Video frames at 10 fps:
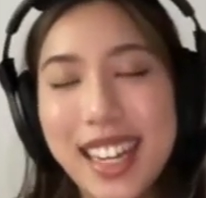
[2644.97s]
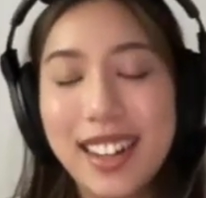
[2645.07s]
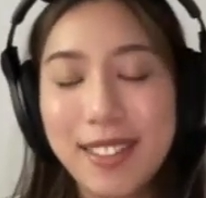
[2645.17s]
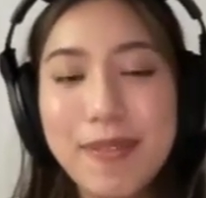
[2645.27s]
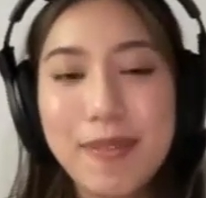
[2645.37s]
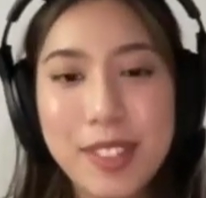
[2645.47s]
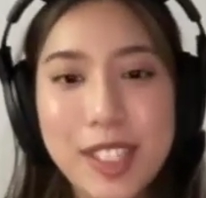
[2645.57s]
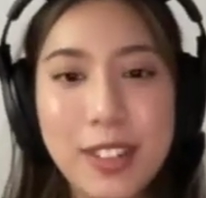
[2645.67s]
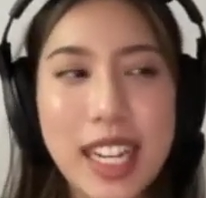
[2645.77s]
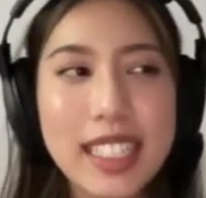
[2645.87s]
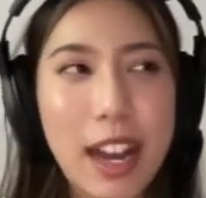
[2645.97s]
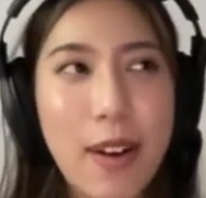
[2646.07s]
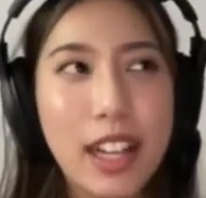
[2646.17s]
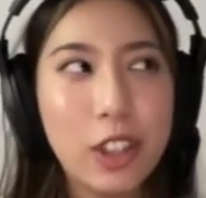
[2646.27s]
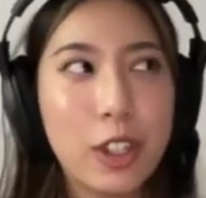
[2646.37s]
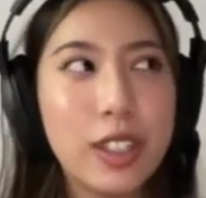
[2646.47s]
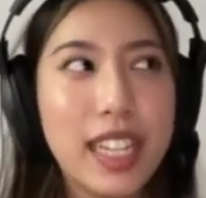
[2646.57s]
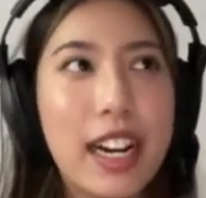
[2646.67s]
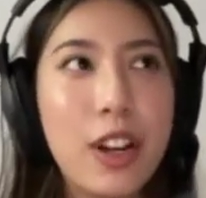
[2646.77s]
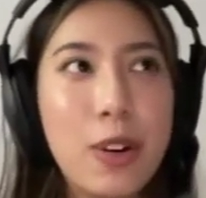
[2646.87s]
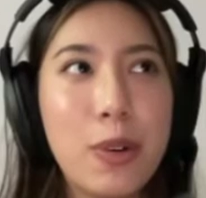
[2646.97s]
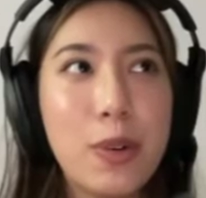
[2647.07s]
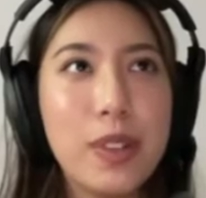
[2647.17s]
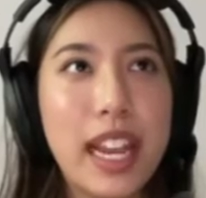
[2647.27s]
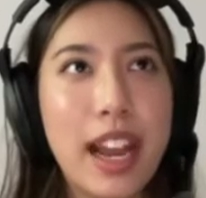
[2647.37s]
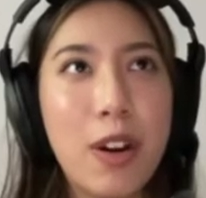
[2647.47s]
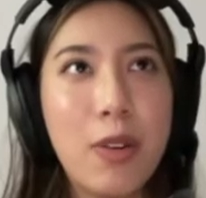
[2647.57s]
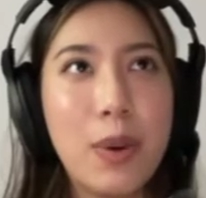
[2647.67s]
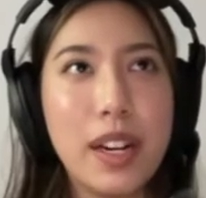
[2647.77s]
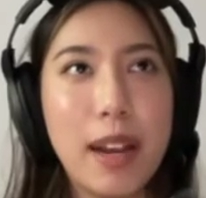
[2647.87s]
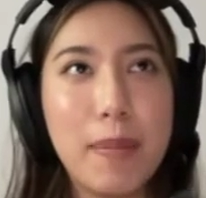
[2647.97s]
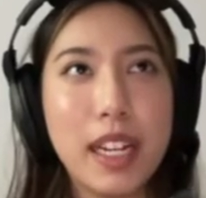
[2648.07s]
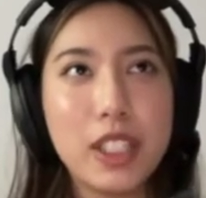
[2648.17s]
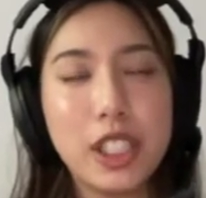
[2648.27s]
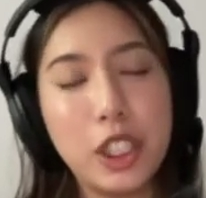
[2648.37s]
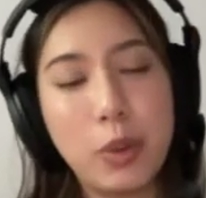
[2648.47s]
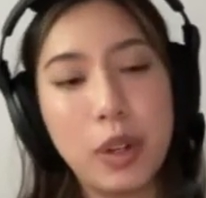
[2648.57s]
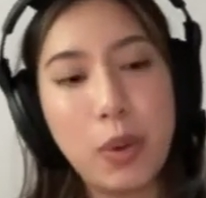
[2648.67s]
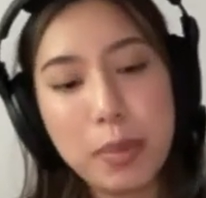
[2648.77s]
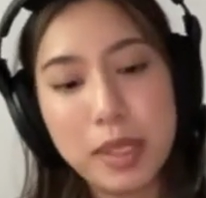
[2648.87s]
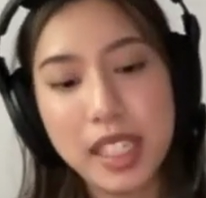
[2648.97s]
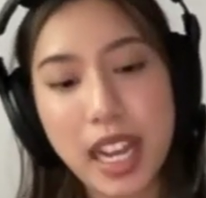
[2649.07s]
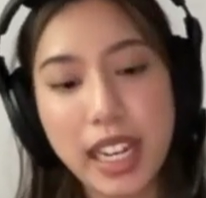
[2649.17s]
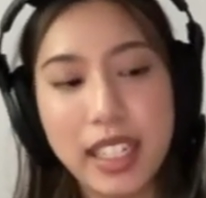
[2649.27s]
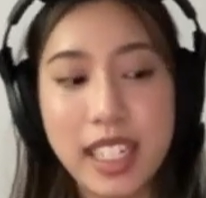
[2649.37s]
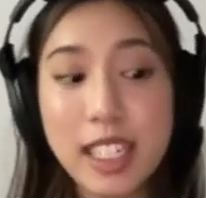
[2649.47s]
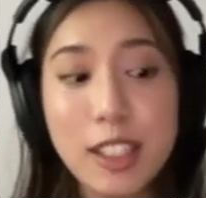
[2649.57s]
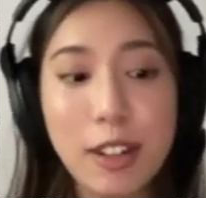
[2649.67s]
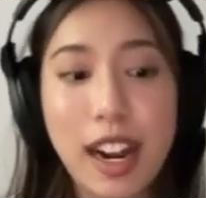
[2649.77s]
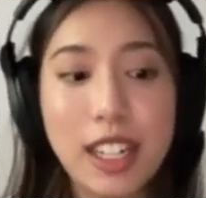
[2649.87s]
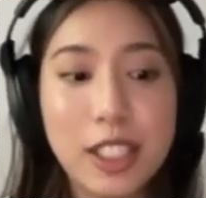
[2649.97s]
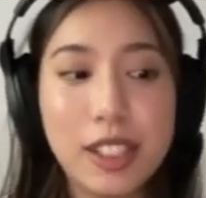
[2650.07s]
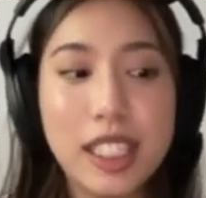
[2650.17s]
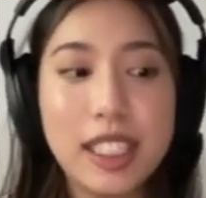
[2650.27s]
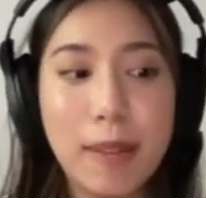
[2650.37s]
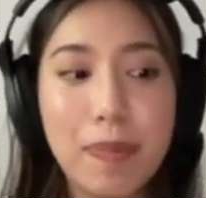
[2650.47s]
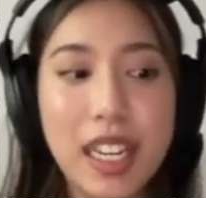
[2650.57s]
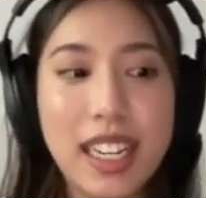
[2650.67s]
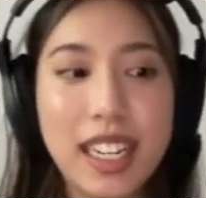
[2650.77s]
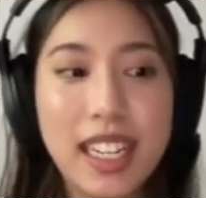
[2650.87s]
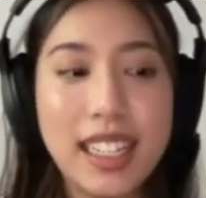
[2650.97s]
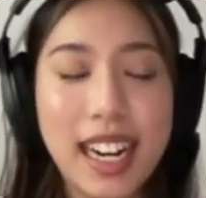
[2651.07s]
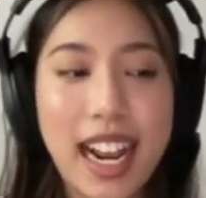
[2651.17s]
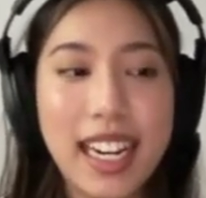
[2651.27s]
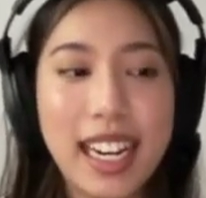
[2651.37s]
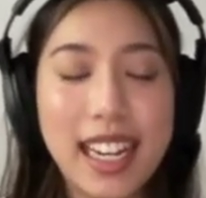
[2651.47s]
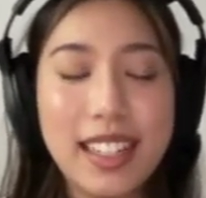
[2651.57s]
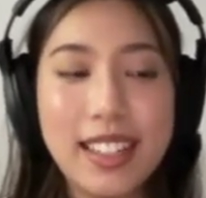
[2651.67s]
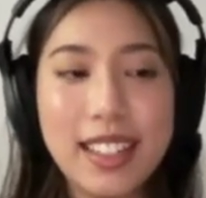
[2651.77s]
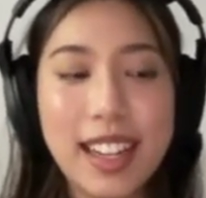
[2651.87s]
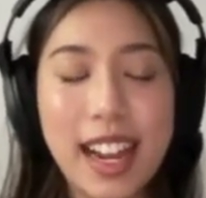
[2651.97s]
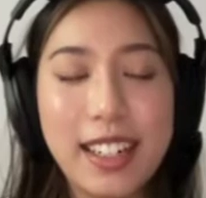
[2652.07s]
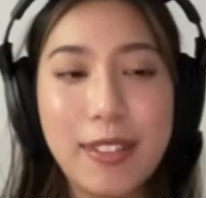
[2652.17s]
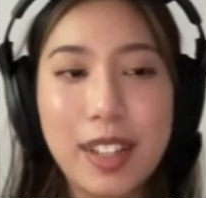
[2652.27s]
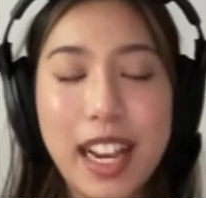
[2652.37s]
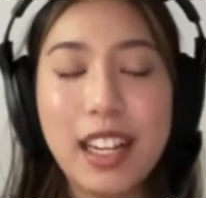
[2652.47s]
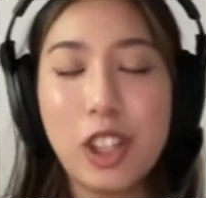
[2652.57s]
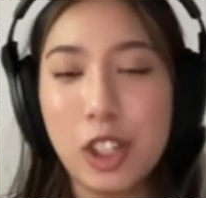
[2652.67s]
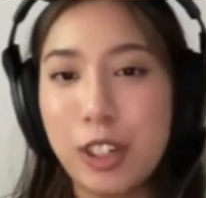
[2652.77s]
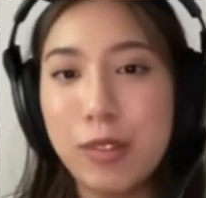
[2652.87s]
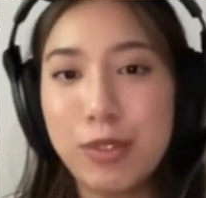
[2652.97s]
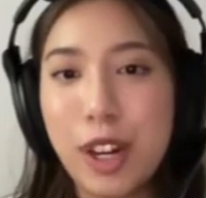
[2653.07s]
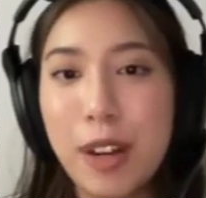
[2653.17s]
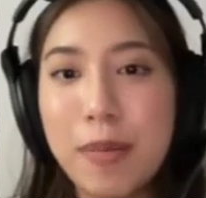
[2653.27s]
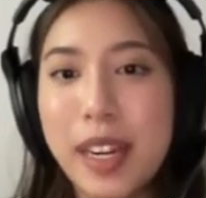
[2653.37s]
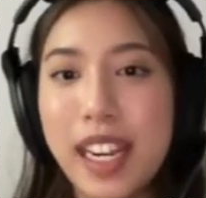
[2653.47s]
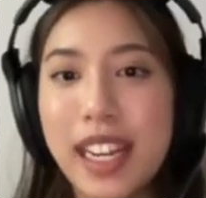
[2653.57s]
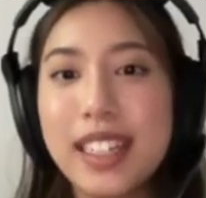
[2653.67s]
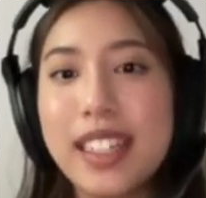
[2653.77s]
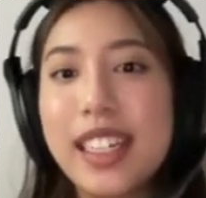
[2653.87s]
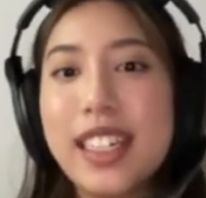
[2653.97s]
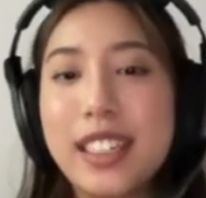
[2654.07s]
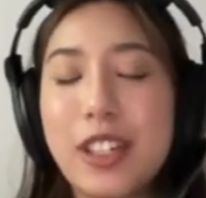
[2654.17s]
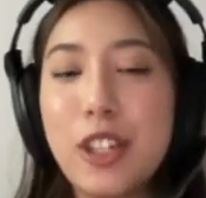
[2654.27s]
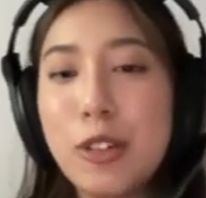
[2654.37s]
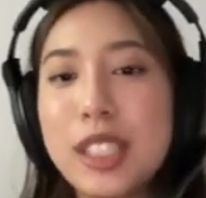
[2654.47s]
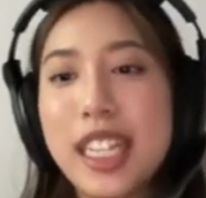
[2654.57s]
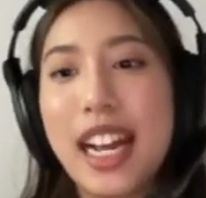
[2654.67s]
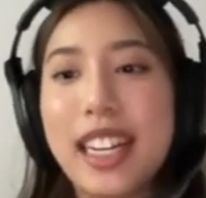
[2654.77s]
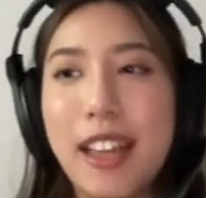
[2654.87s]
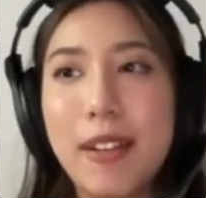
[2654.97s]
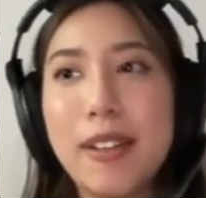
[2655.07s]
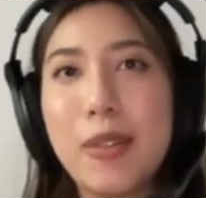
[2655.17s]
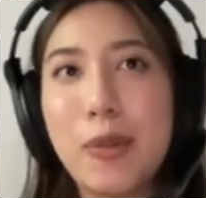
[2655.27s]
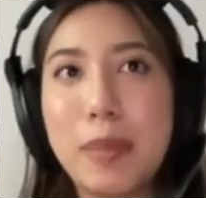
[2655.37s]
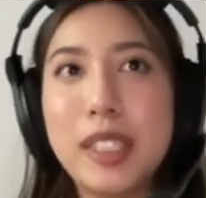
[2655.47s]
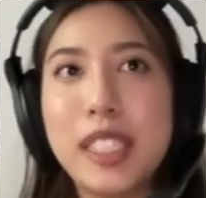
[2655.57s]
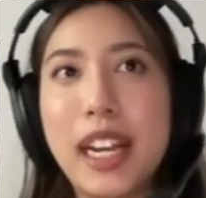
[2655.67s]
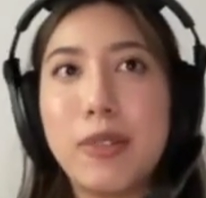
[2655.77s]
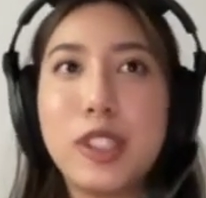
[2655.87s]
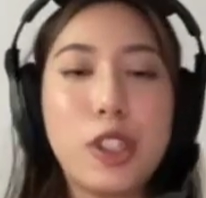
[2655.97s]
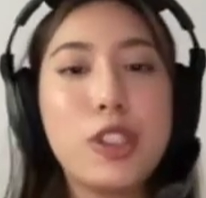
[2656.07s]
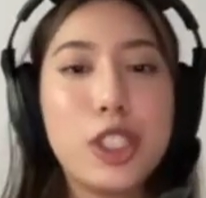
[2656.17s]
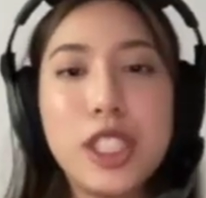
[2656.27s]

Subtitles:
Yeah. So that's how I learned that, oh, now when I'm actually doing web design, these are actually something that I can kind of like learn from and use that in web design research.